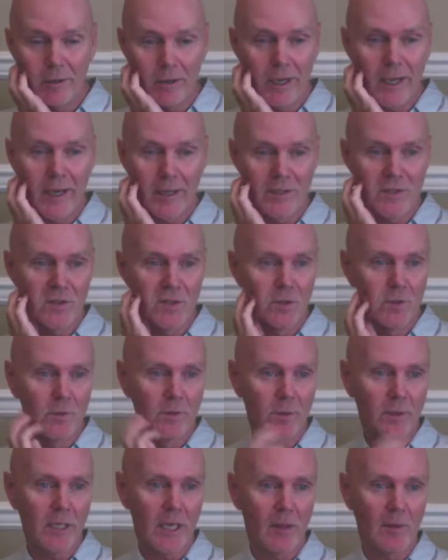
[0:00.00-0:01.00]
I had a student who
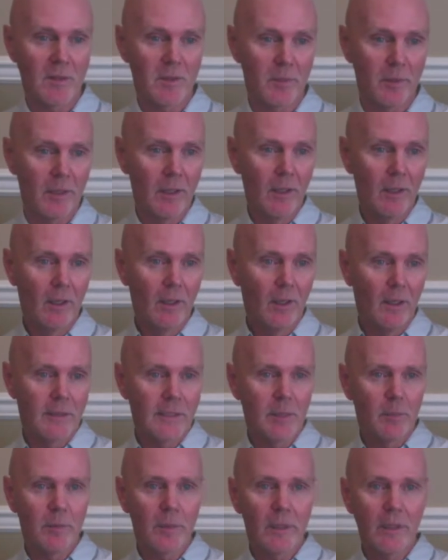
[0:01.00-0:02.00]
came to me and
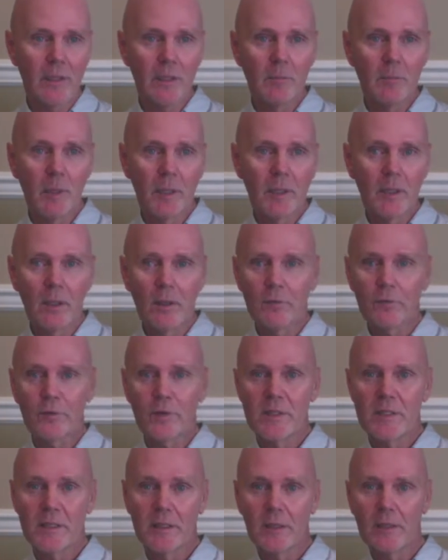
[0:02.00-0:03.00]
said, but Ian, my girlfriend
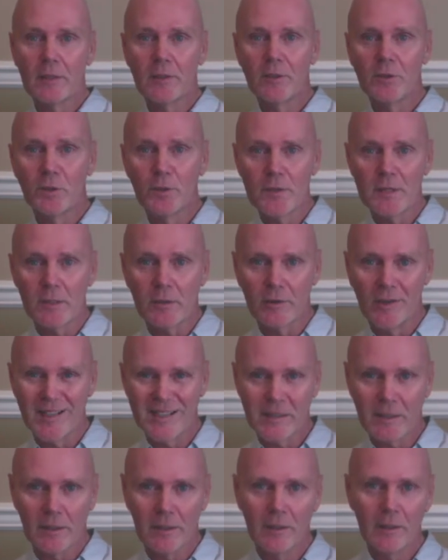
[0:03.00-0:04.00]
said I could use her
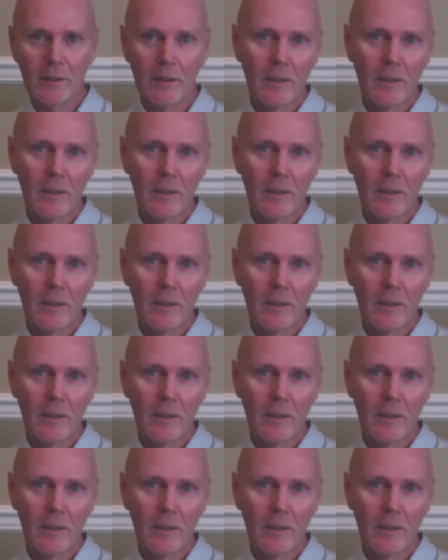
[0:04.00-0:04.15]
essay.